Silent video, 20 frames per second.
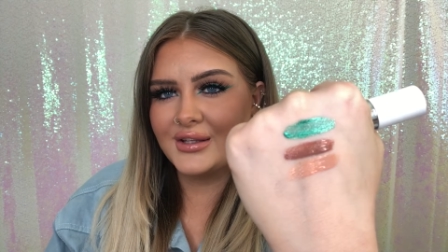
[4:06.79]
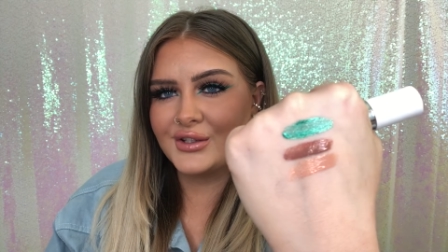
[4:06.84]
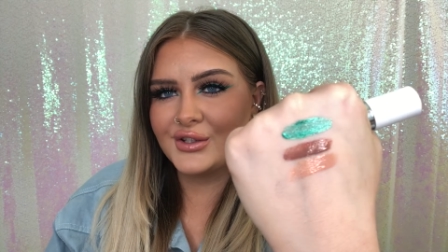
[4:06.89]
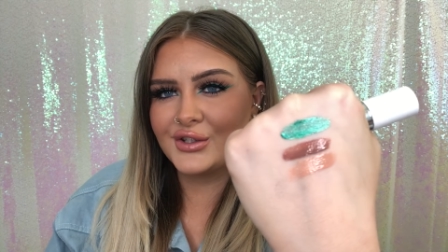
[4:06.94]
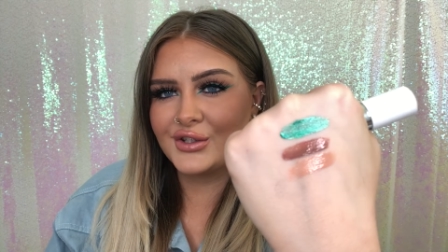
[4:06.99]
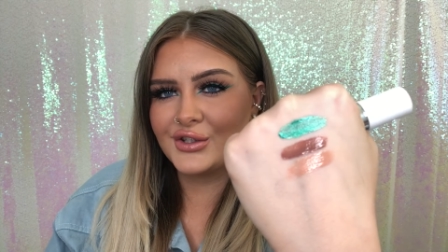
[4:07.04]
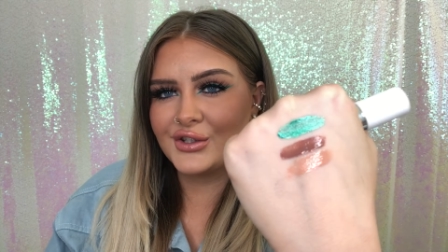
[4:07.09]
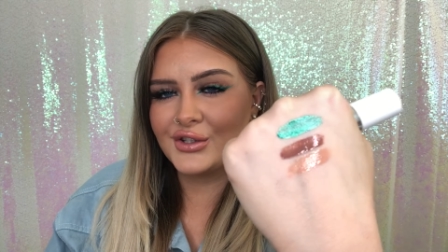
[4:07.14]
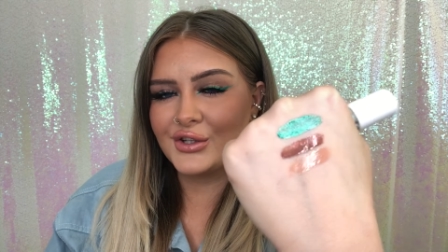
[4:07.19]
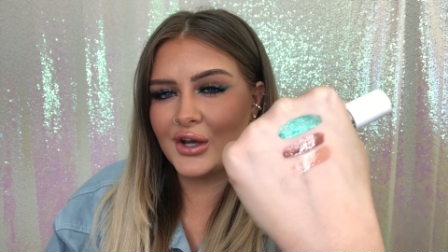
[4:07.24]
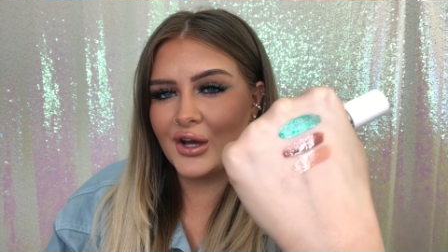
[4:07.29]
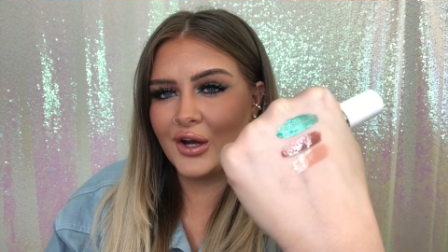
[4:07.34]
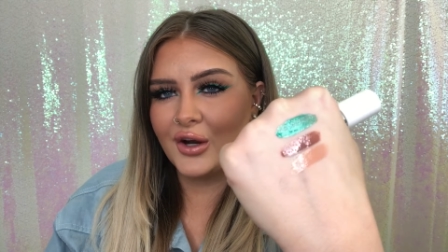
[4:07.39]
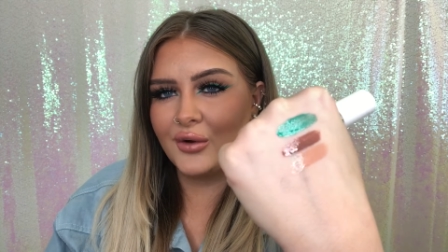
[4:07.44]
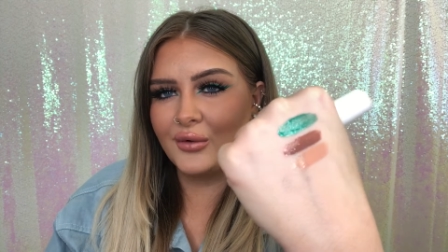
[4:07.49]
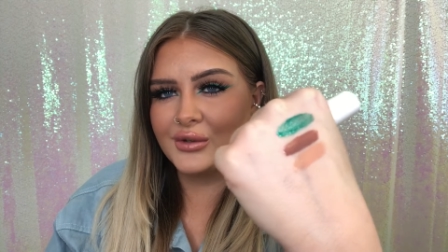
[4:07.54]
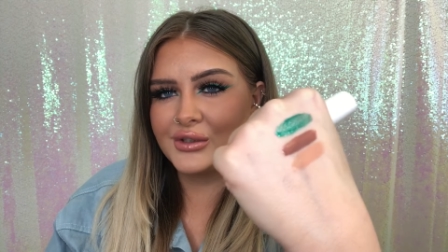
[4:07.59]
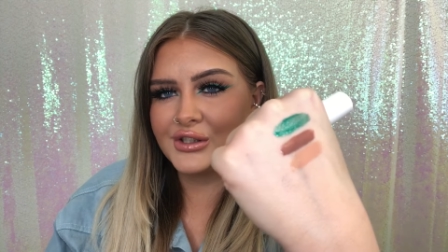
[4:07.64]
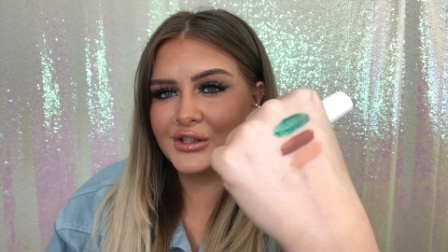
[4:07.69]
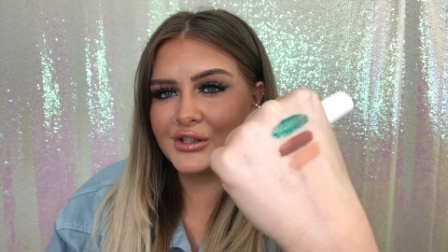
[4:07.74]

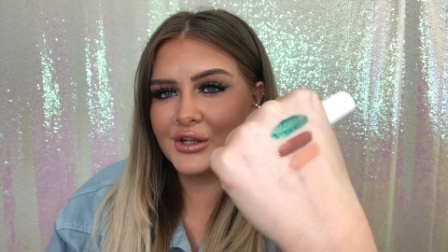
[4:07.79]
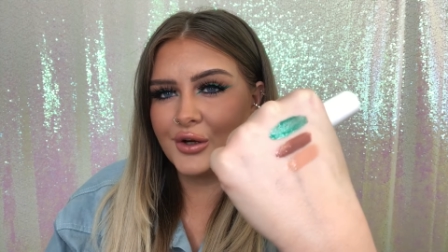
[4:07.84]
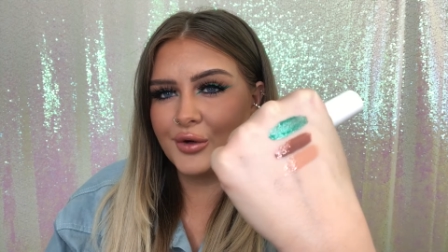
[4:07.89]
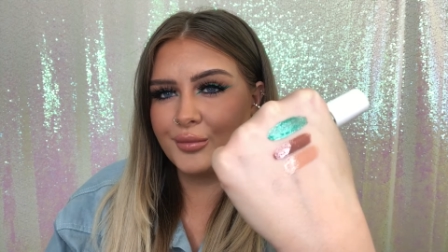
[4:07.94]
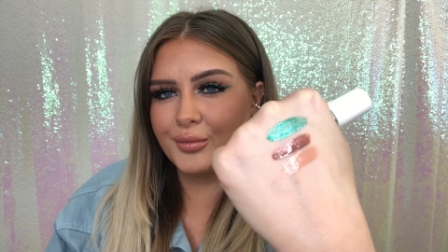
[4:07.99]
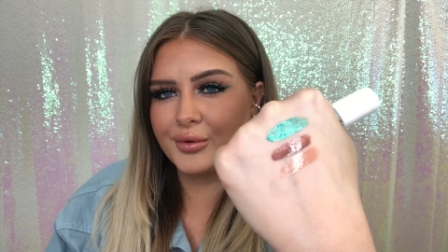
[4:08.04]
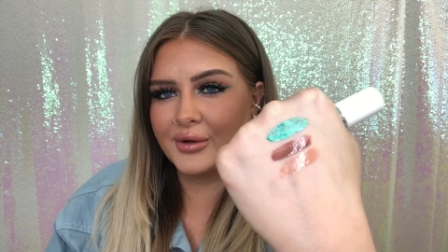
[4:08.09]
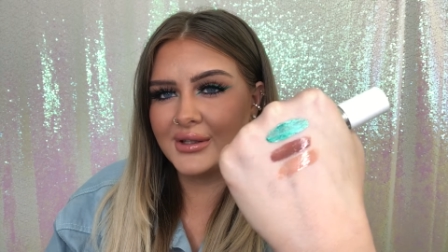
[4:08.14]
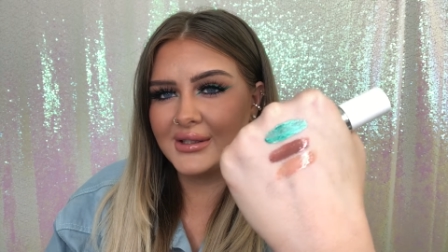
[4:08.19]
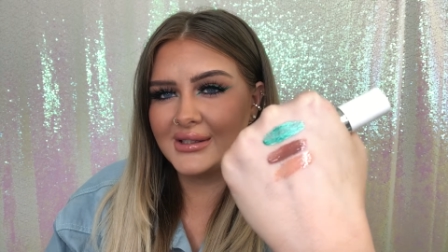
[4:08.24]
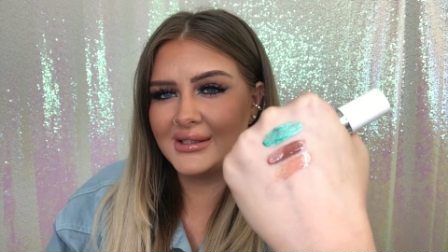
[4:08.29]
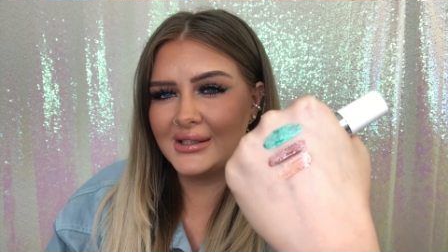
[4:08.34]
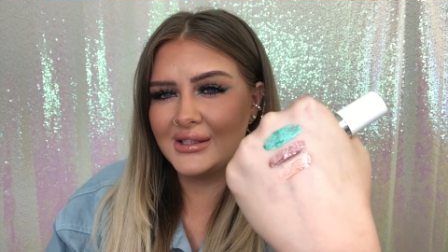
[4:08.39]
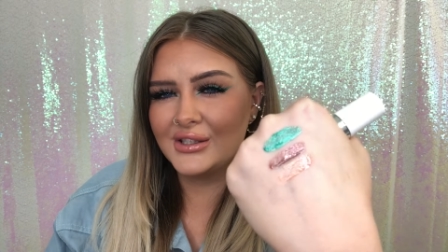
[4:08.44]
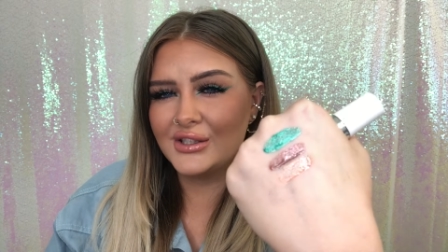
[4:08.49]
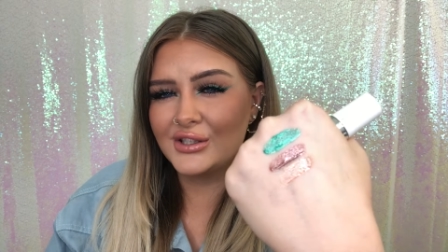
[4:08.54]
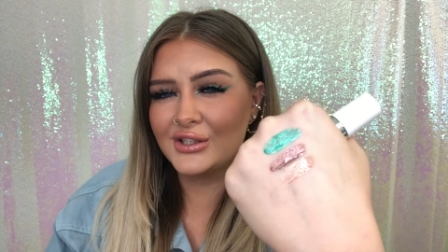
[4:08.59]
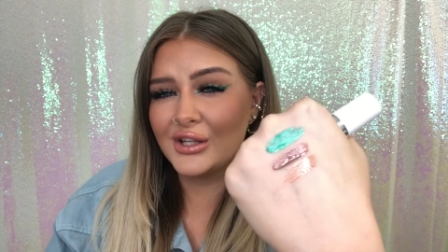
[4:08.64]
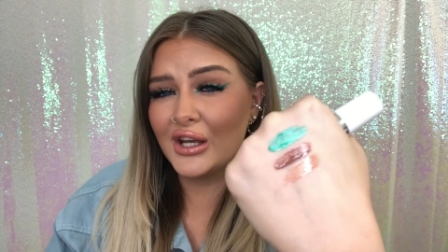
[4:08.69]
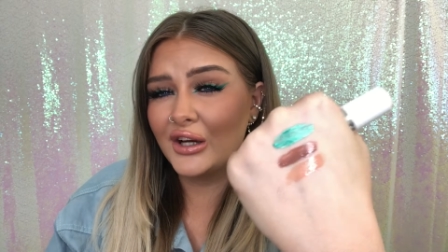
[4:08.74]
So pretty,
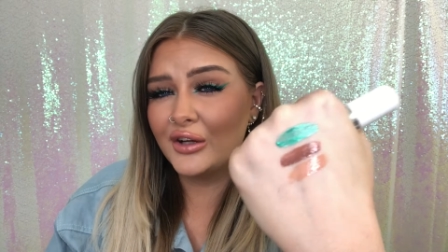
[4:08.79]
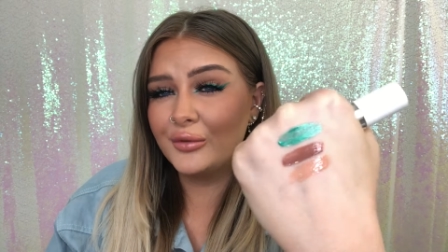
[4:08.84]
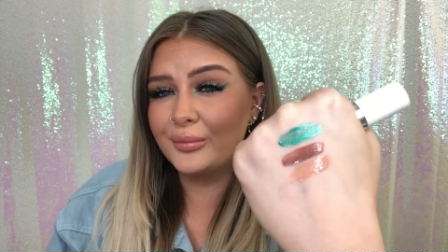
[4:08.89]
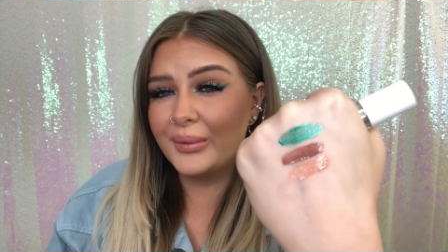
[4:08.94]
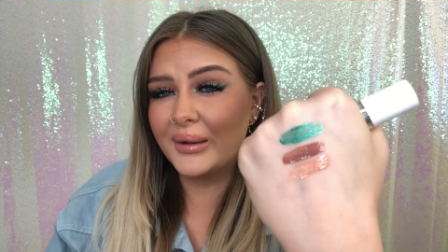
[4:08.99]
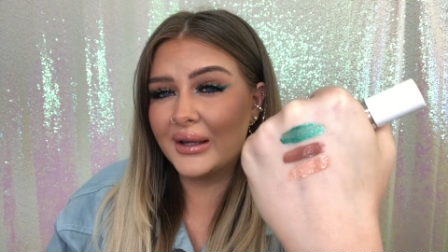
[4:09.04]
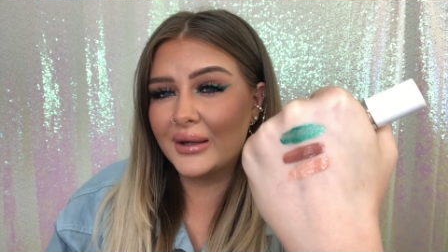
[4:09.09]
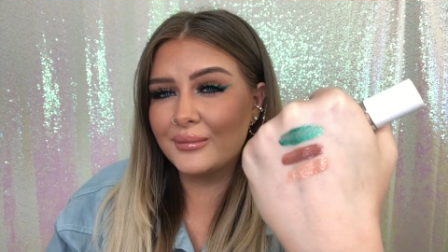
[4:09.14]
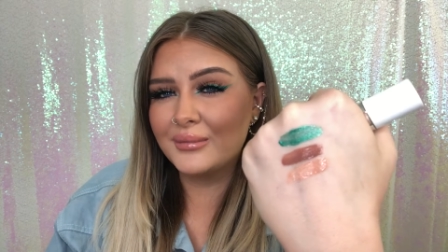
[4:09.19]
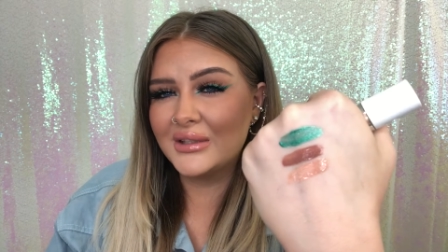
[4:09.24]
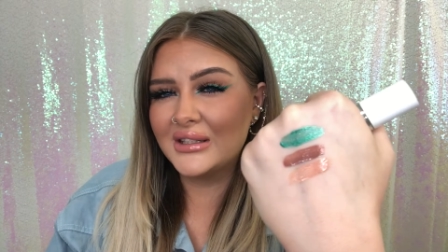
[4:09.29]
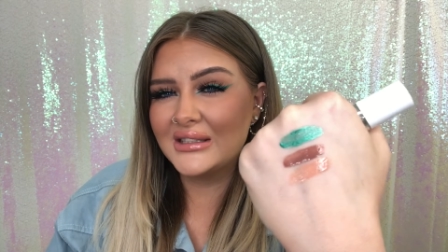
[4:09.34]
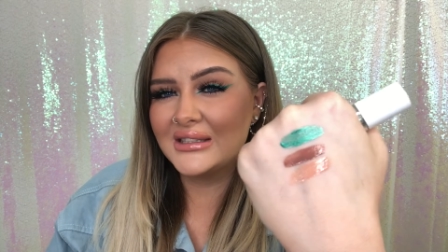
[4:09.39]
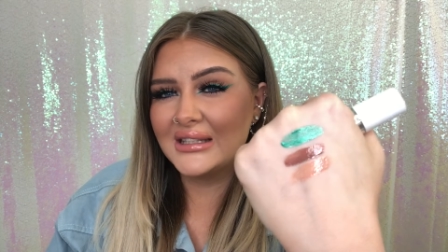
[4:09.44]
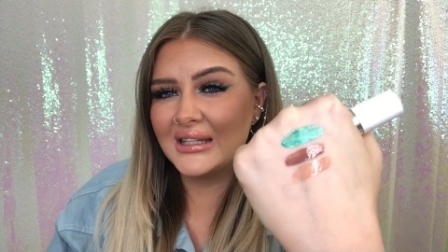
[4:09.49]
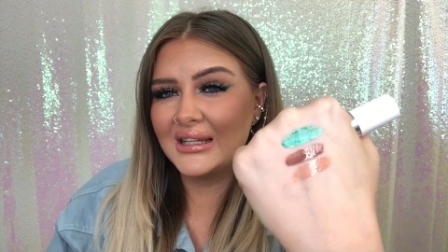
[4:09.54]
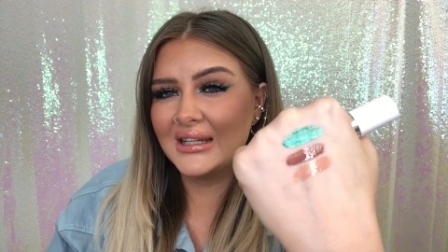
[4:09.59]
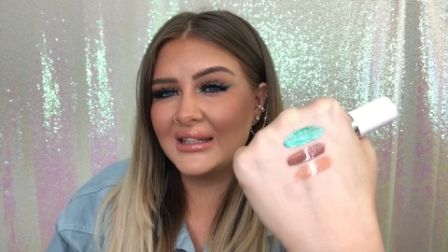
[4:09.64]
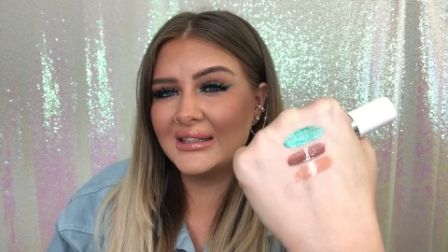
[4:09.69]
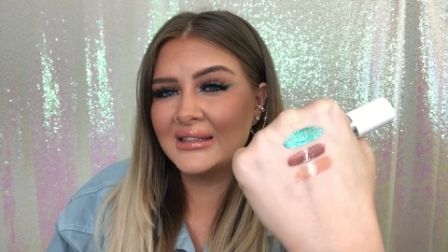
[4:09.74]
so
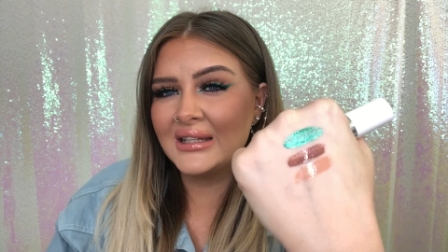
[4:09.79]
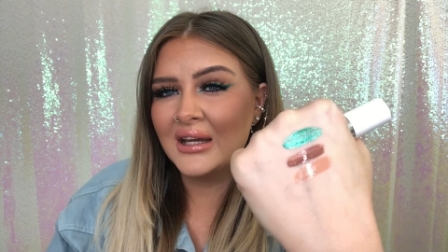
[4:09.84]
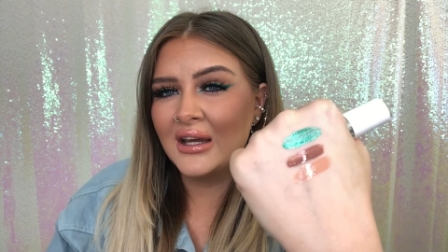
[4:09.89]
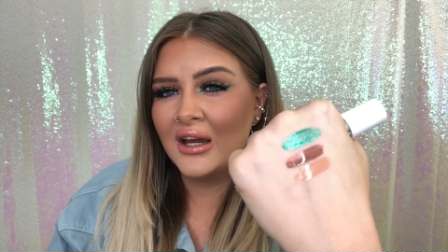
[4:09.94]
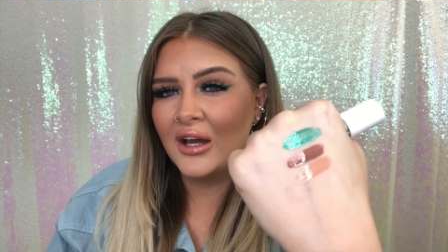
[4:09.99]
pigmented.